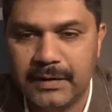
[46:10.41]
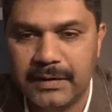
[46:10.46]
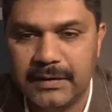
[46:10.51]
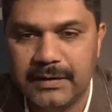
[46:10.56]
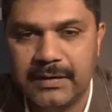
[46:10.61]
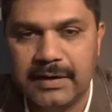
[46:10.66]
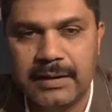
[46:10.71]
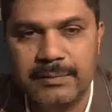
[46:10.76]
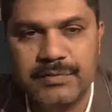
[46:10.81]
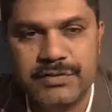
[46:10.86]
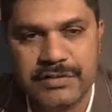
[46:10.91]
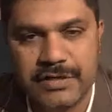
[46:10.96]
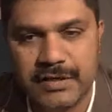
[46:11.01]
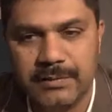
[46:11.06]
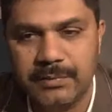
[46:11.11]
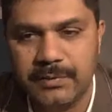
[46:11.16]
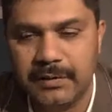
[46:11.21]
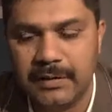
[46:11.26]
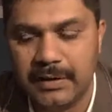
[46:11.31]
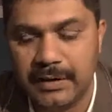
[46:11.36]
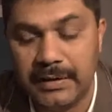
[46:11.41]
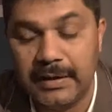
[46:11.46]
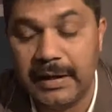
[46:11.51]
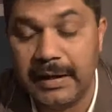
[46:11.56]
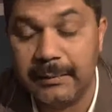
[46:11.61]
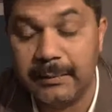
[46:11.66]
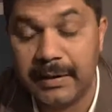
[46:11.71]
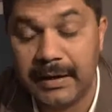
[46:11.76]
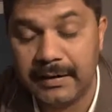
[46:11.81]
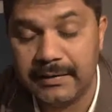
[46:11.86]
that they
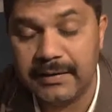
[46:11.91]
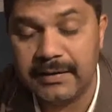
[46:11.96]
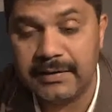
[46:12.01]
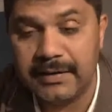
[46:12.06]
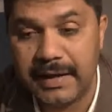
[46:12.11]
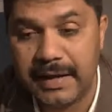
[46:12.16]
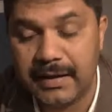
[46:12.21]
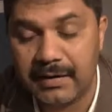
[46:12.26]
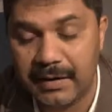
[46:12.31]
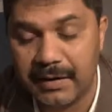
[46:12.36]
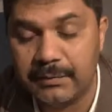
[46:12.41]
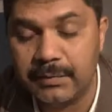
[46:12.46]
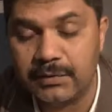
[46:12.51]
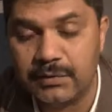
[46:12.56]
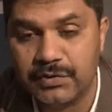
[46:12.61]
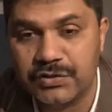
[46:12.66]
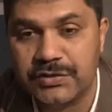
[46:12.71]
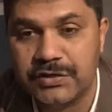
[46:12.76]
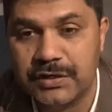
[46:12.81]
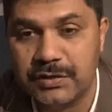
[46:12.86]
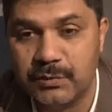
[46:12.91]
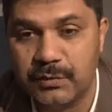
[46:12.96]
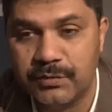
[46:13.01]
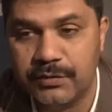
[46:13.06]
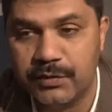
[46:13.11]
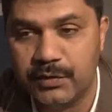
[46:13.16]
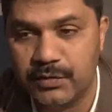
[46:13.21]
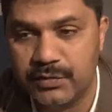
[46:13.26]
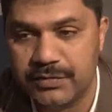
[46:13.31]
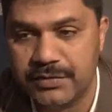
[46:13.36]
are able to share
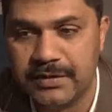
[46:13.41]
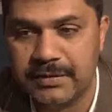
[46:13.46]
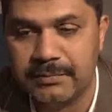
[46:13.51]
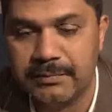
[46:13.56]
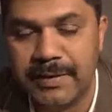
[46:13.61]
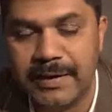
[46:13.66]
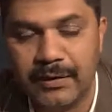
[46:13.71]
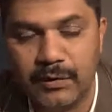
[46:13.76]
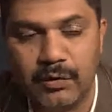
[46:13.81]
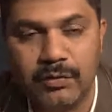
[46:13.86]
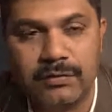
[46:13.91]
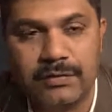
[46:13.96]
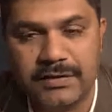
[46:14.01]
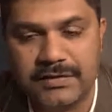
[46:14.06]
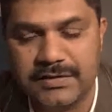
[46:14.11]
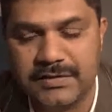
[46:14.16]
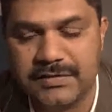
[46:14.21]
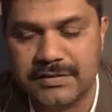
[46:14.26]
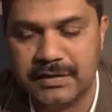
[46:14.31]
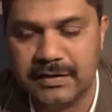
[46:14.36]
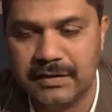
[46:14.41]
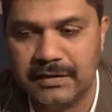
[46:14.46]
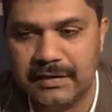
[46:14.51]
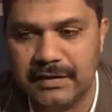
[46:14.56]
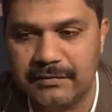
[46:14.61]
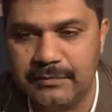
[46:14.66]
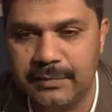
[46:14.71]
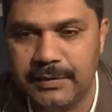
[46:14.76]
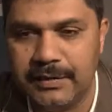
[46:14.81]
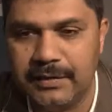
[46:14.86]
with those that may not
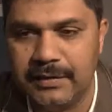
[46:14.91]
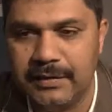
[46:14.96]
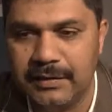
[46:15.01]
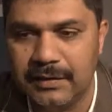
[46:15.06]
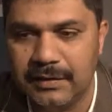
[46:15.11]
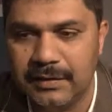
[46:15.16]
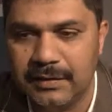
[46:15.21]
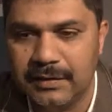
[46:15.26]
necessarily have been